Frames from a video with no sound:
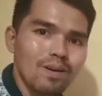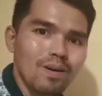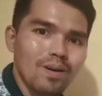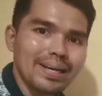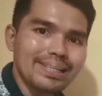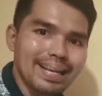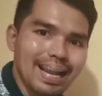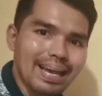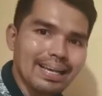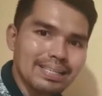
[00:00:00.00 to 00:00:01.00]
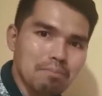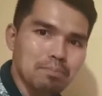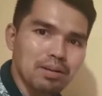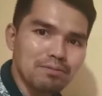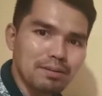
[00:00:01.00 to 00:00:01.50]
or select a
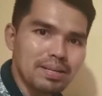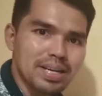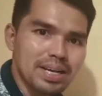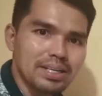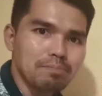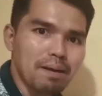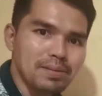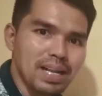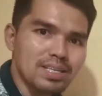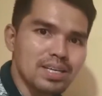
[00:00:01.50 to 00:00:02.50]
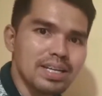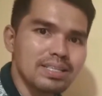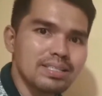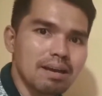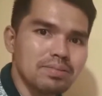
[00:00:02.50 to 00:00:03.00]
sample from the general population
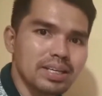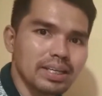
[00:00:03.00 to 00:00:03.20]
and subject